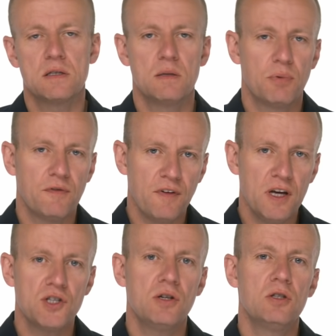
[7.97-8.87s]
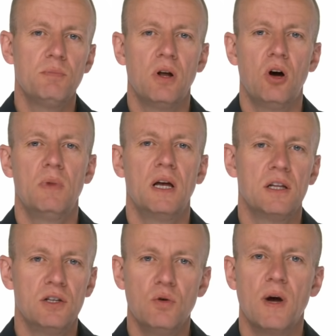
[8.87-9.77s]
the Professional Diploma
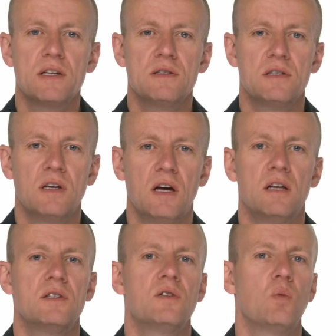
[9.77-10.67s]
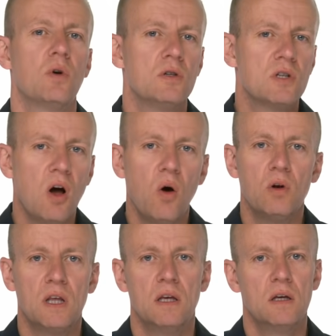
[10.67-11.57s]
in UX Design is the world's
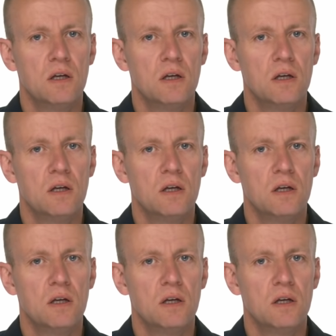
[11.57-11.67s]
only